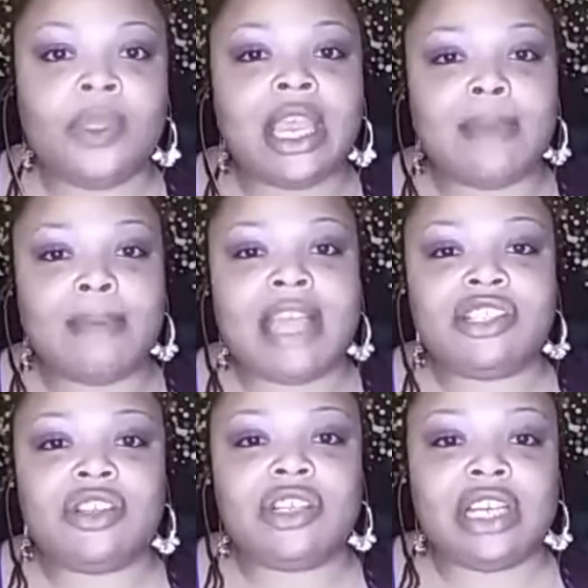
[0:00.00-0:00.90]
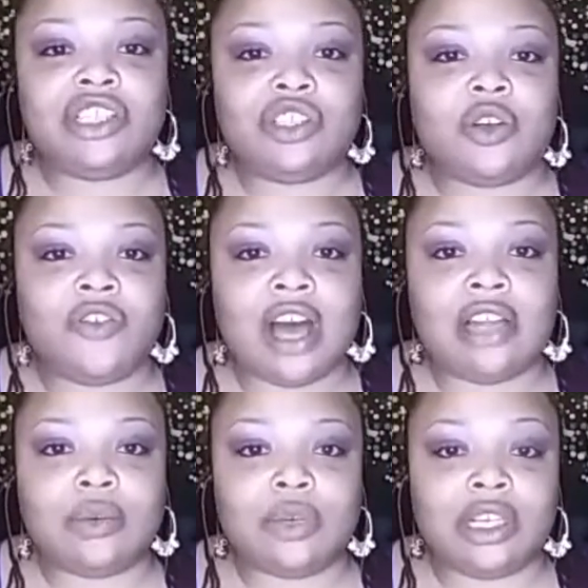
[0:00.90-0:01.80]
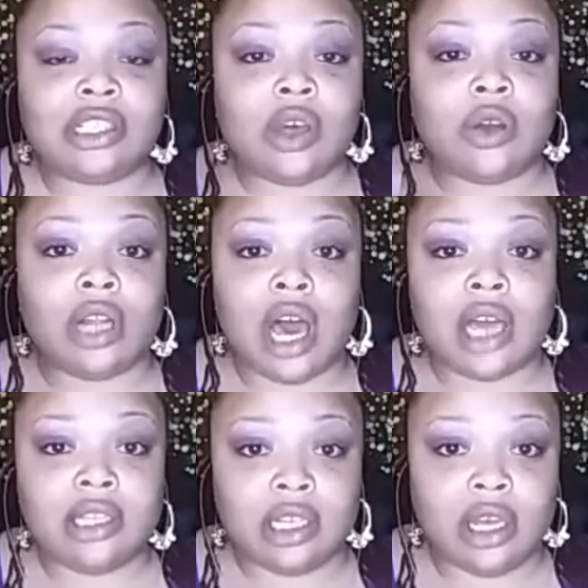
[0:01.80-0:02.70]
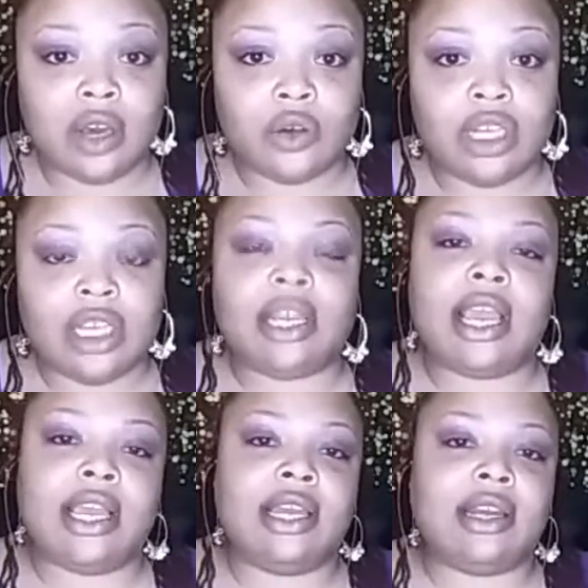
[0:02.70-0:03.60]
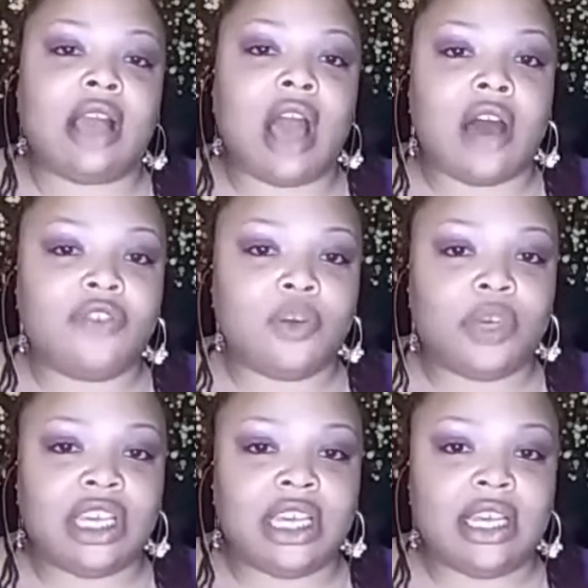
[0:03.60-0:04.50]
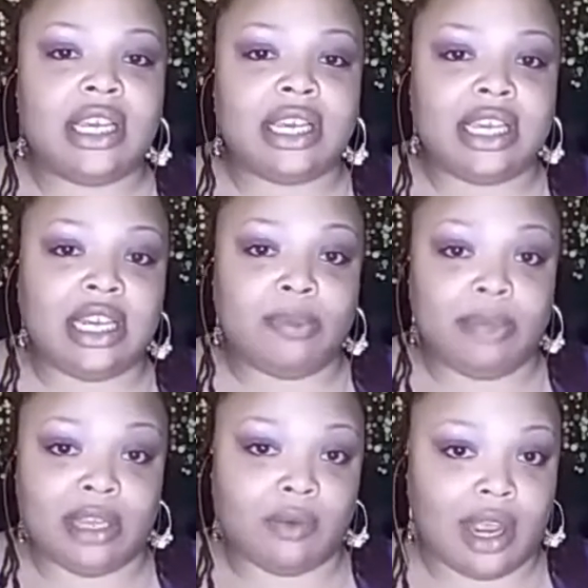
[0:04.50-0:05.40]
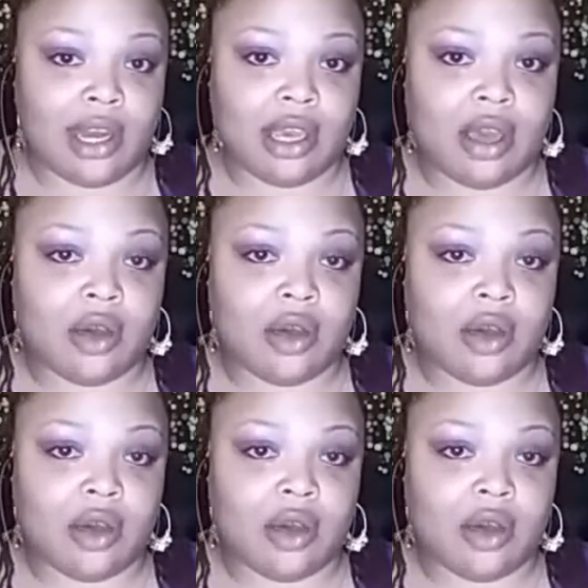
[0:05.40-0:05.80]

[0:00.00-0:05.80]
And make sure that you're following us on Locked and Loaded and Coffee with Kitty and Kitty Pink Radio.